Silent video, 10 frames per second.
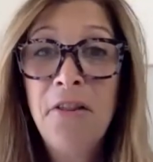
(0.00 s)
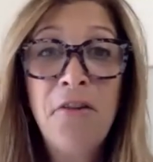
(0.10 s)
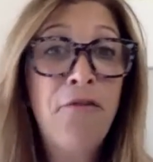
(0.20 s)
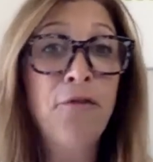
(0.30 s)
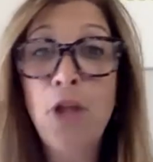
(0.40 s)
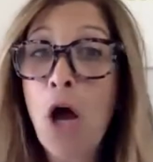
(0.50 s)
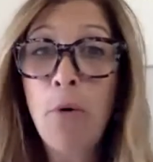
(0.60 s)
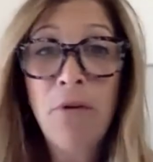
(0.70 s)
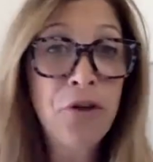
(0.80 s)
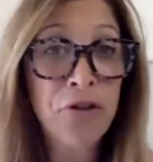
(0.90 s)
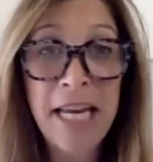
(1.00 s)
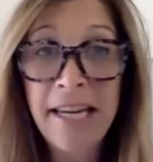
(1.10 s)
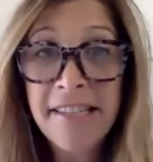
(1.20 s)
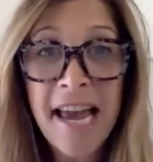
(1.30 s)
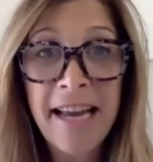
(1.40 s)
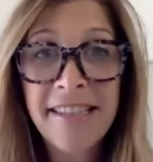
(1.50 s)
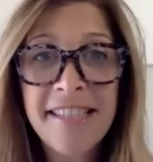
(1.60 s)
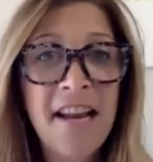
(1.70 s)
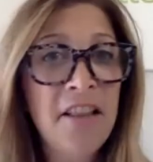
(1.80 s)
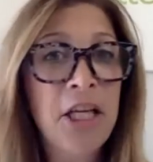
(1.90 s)
the flow of your day to day.
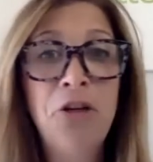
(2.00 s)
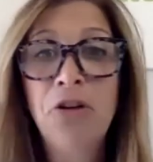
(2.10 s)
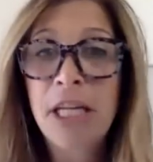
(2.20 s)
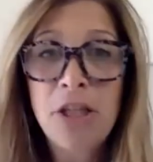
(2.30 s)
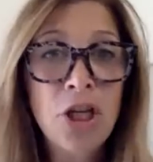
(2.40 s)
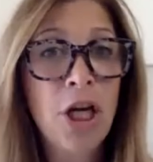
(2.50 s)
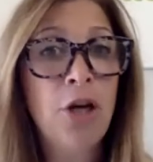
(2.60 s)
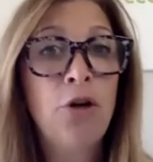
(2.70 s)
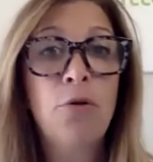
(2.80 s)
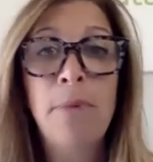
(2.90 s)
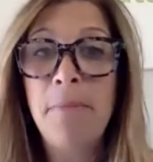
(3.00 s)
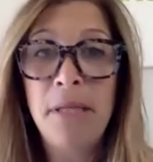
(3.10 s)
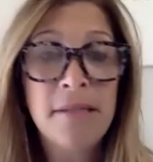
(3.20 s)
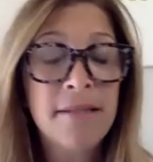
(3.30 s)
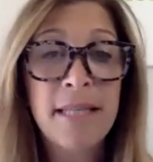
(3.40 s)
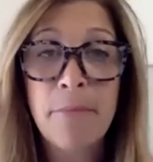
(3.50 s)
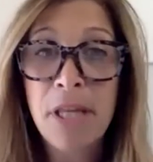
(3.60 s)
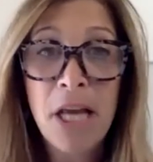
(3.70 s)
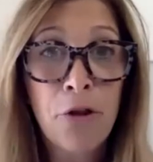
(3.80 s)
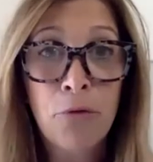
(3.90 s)
It's not like your kitchen or maybe some of
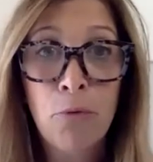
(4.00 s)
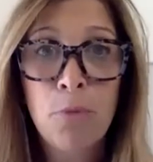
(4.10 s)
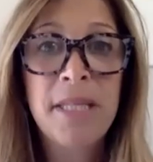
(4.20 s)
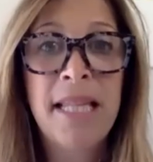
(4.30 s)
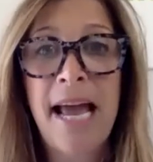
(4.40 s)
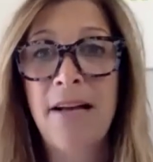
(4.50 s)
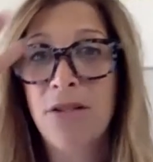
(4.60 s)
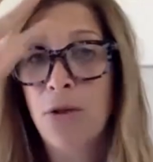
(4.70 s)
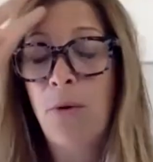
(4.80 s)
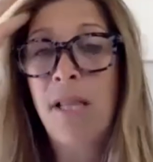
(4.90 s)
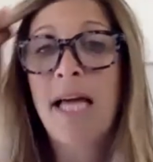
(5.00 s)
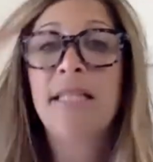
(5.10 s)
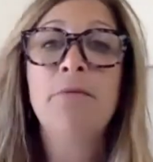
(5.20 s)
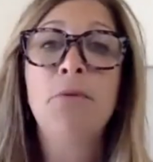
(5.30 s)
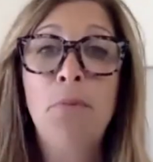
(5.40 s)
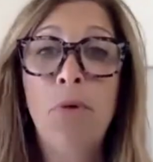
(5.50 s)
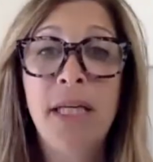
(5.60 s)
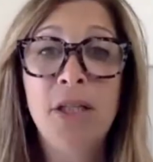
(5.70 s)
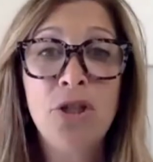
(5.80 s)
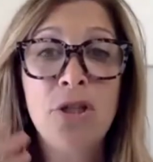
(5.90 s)
the other rooms in the house. So a lot of times people
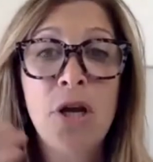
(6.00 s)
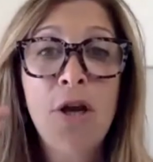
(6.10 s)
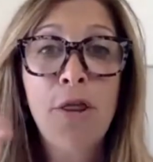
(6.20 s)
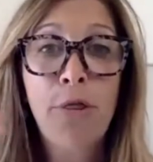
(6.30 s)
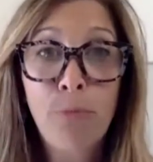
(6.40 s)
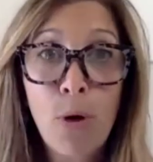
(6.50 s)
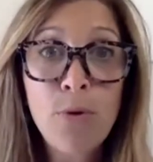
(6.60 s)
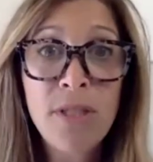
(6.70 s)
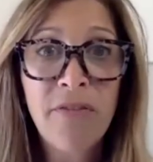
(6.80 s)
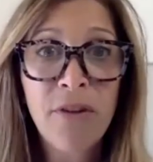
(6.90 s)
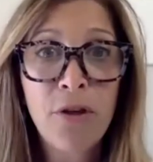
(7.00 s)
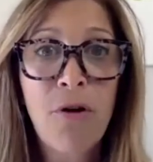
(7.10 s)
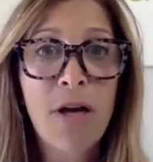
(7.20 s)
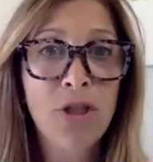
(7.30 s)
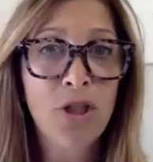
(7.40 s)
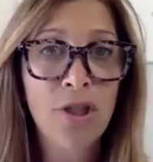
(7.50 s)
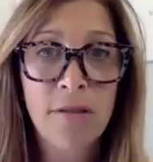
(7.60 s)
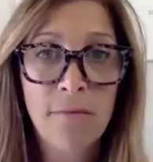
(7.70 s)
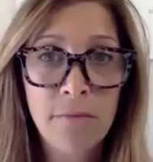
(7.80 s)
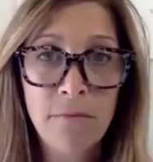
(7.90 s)
can just throw stuff in the garage and just,